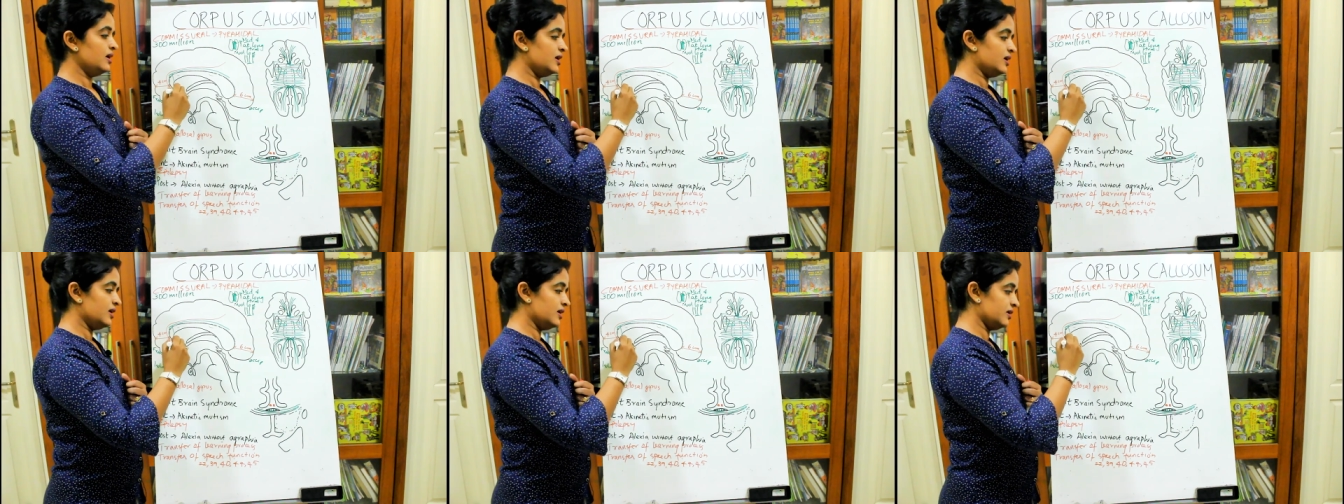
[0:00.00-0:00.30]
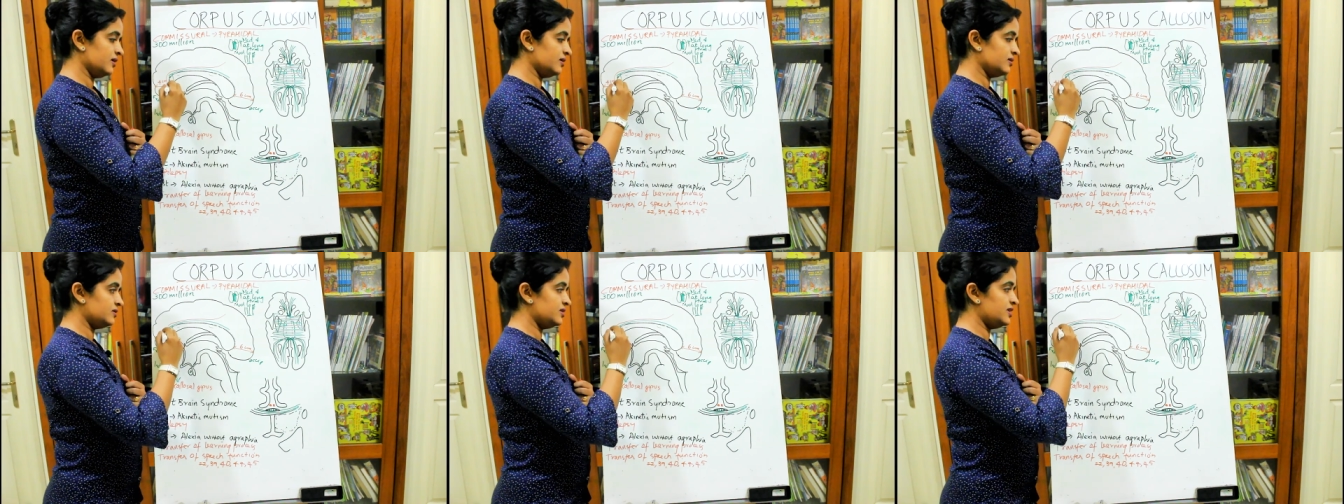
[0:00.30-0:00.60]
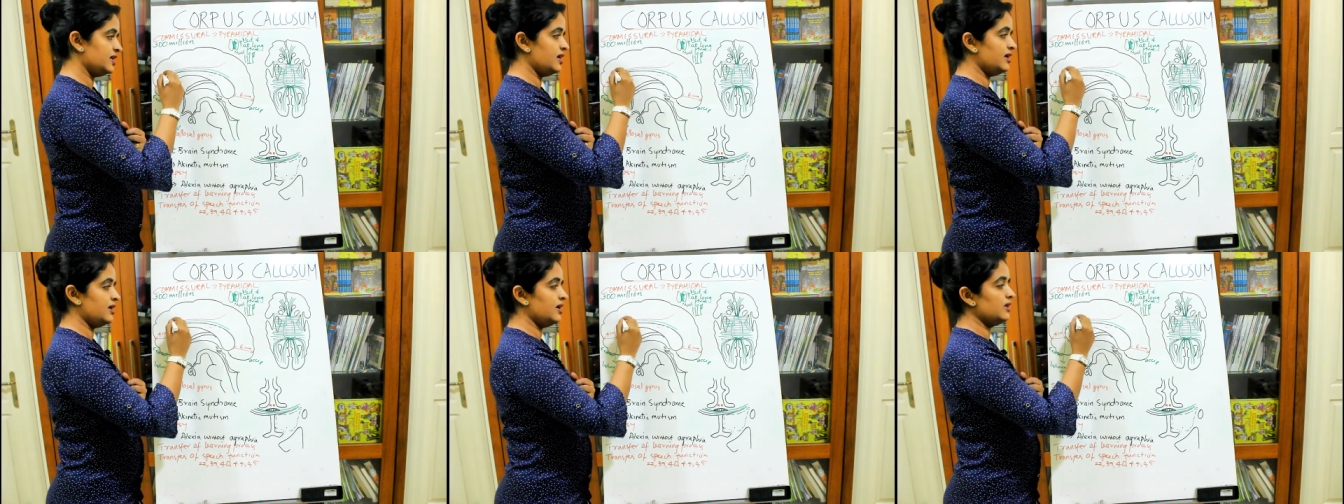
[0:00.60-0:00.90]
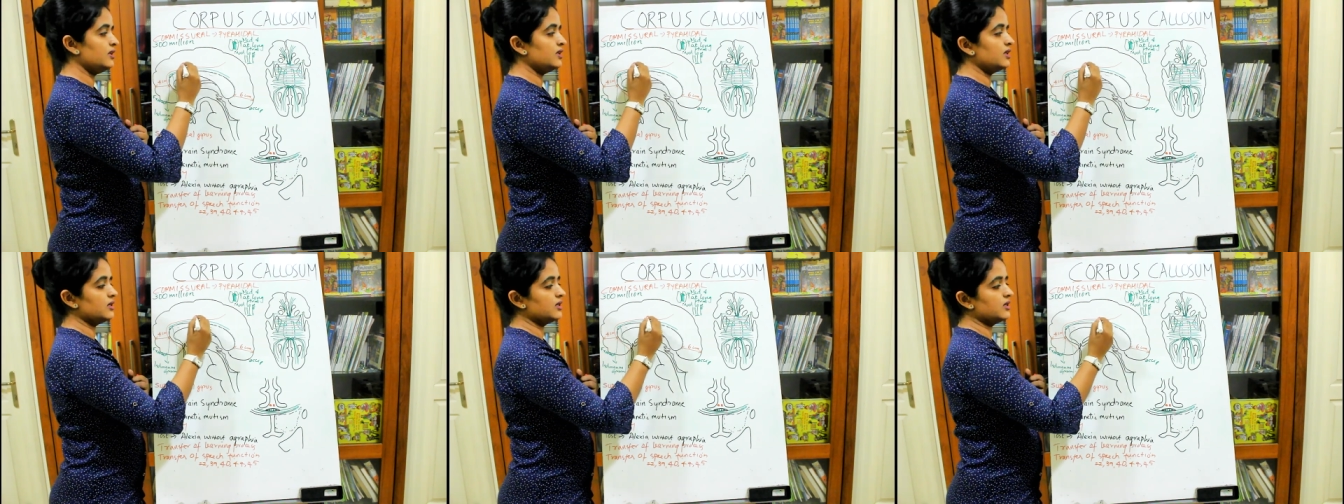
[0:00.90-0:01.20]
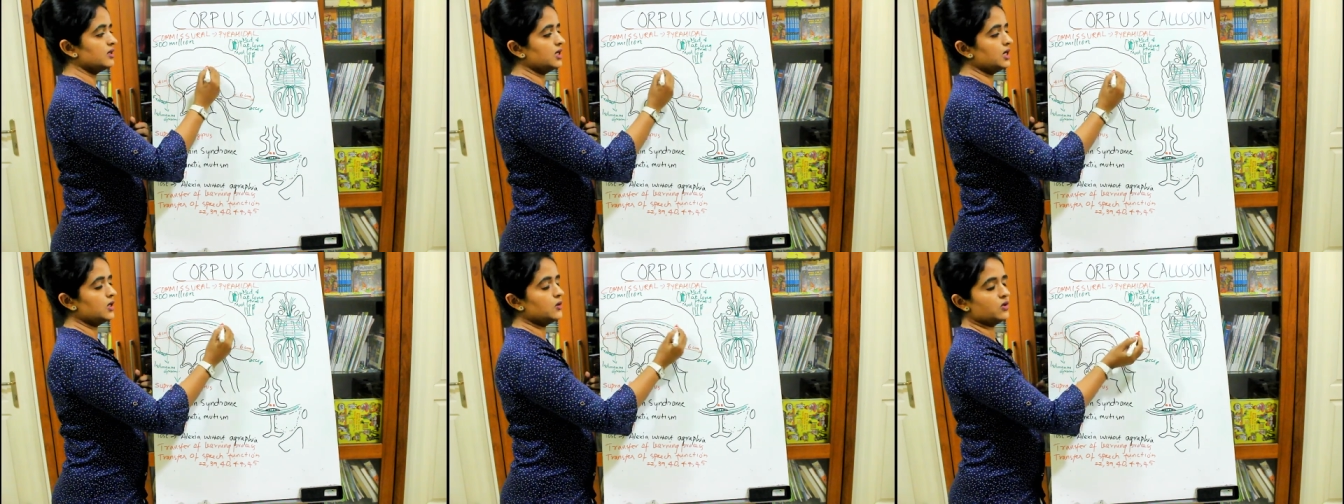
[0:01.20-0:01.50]
uh, taking the
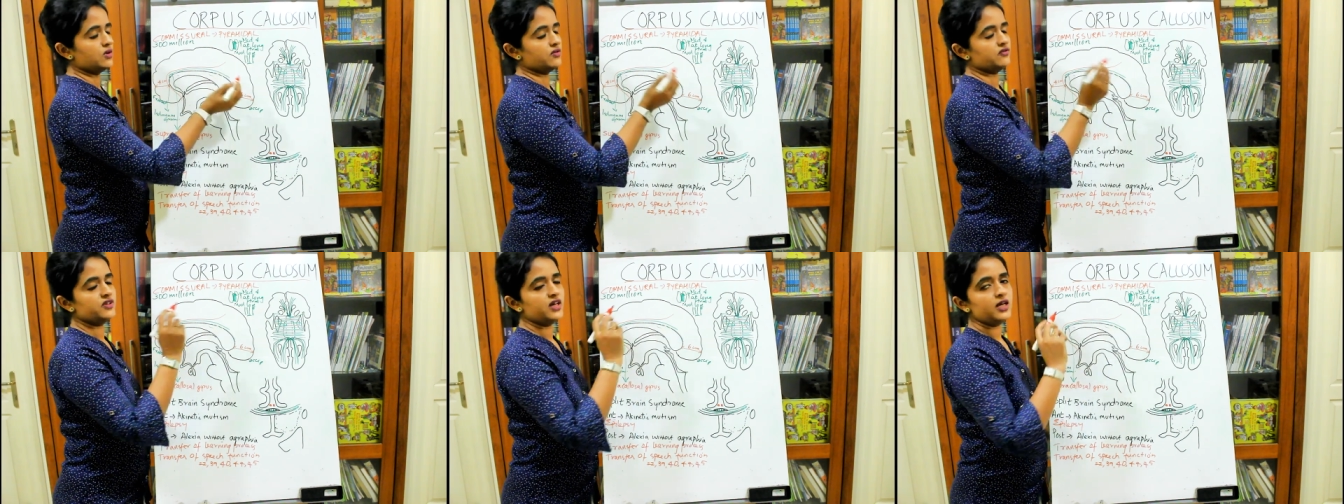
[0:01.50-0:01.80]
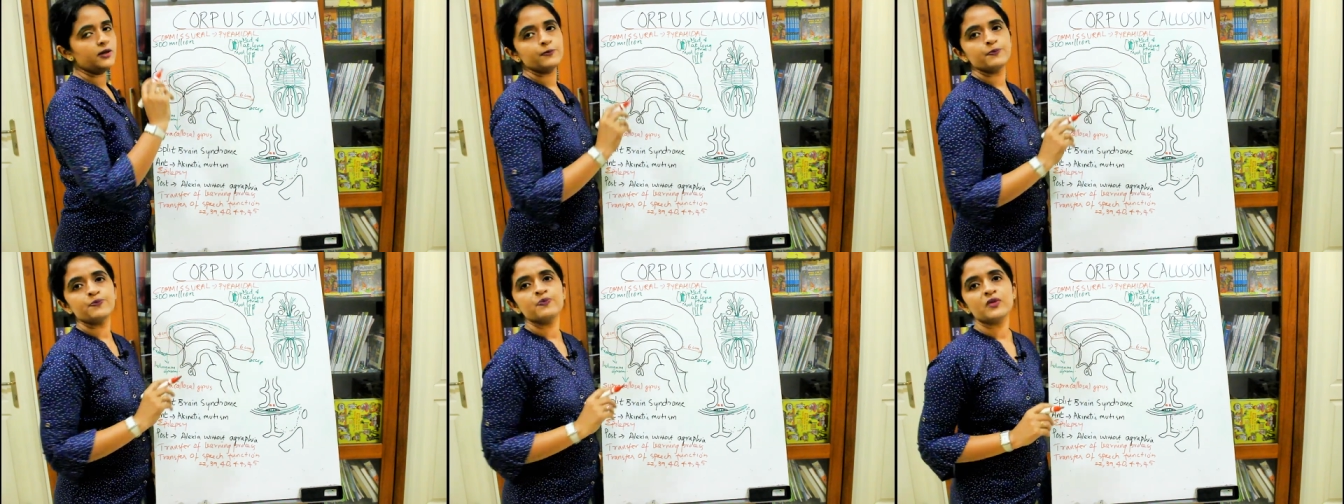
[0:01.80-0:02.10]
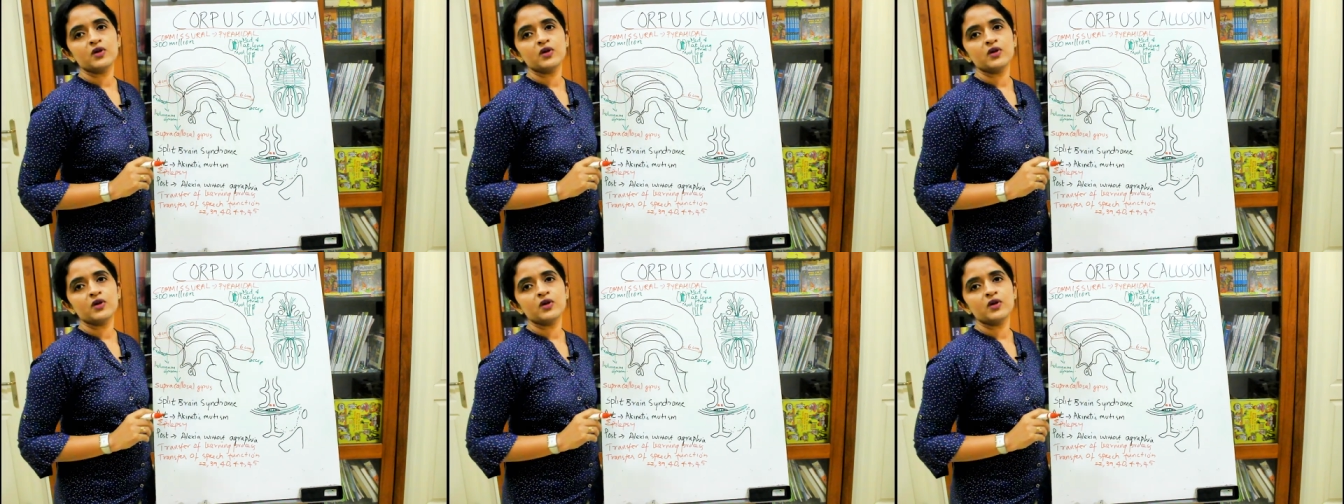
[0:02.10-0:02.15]
curve of the